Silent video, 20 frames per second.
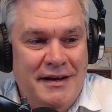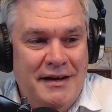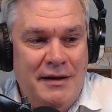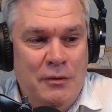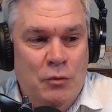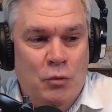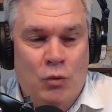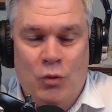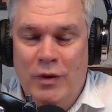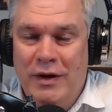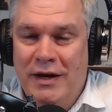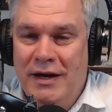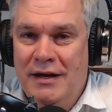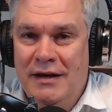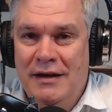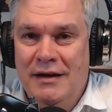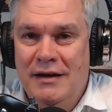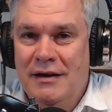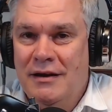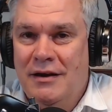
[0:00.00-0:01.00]

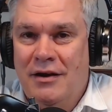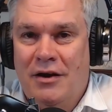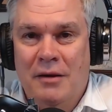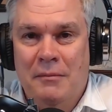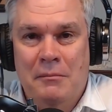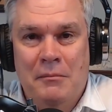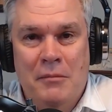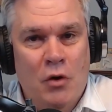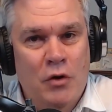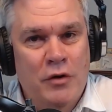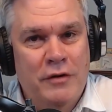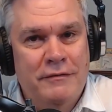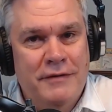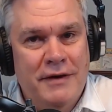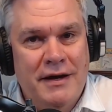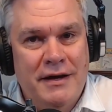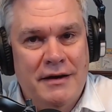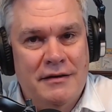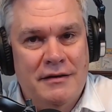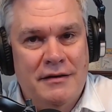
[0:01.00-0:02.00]
we are
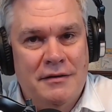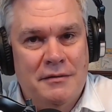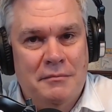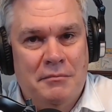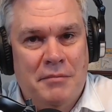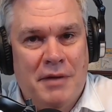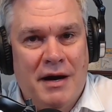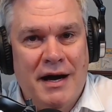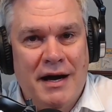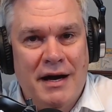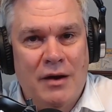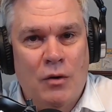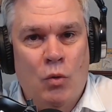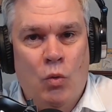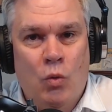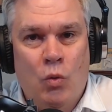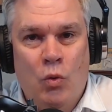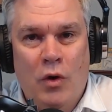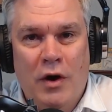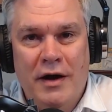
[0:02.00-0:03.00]
motivated by
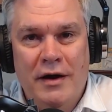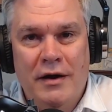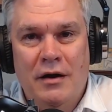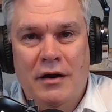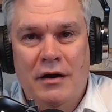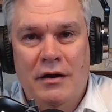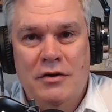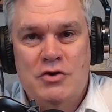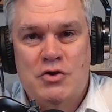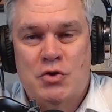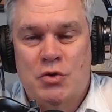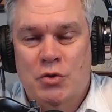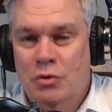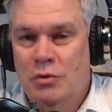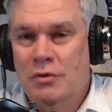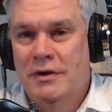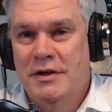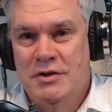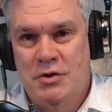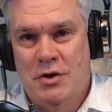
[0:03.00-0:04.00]
what
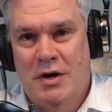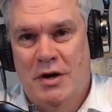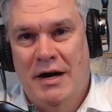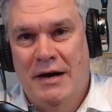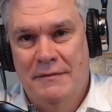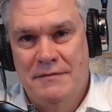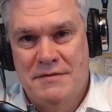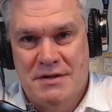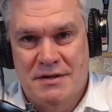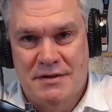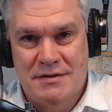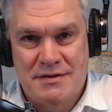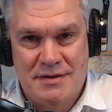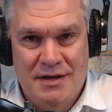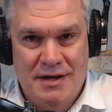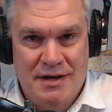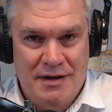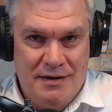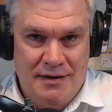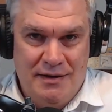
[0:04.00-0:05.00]
truly drives us.
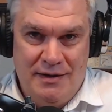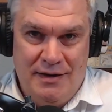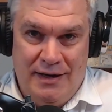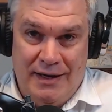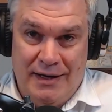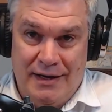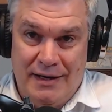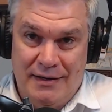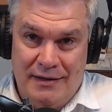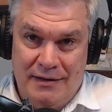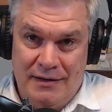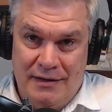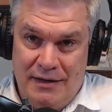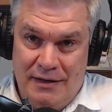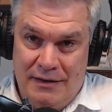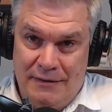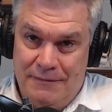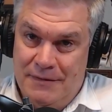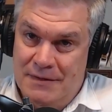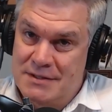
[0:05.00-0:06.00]
And
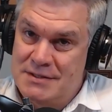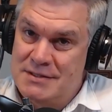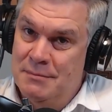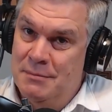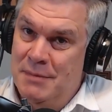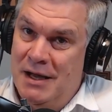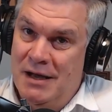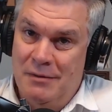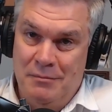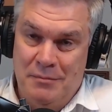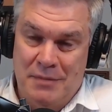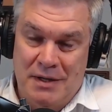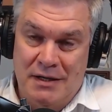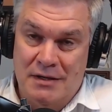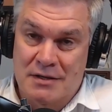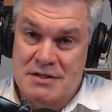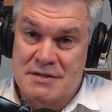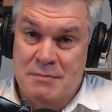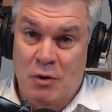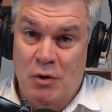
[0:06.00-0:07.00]
if it's about being
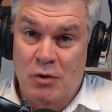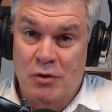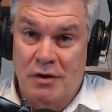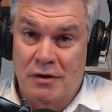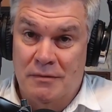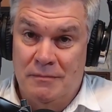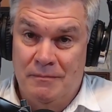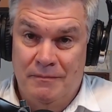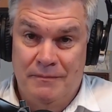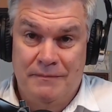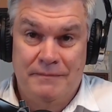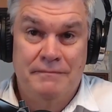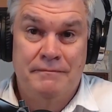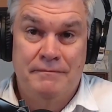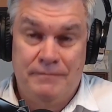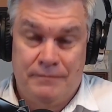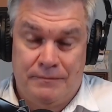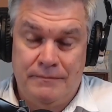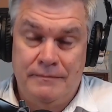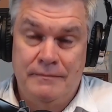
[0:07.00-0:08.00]
a smoker,
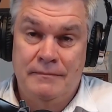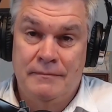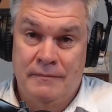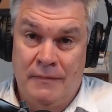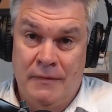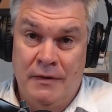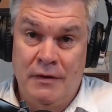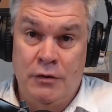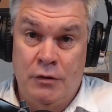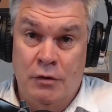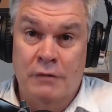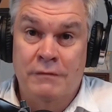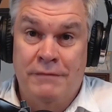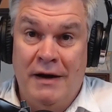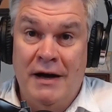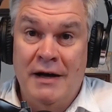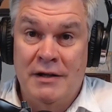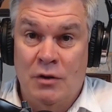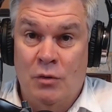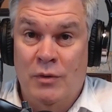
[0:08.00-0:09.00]
you'll
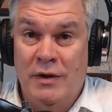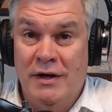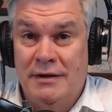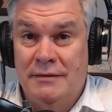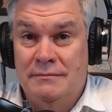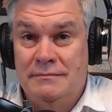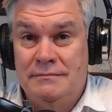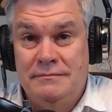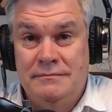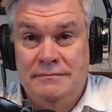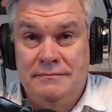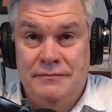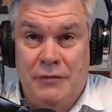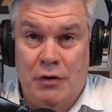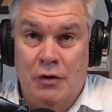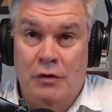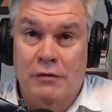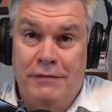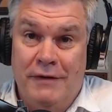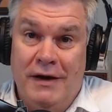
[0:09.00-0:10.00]
find the way.
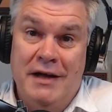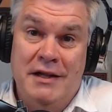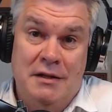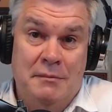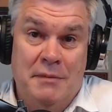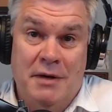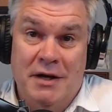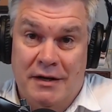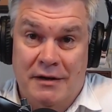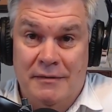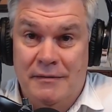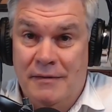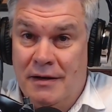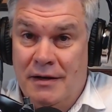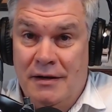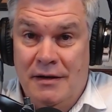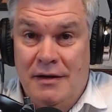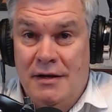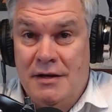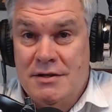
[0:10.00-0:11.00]
You'll find the money.
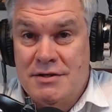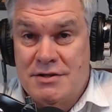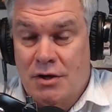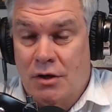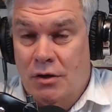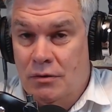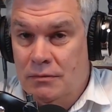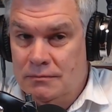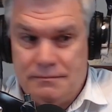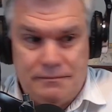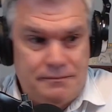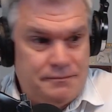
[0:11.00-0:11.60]
So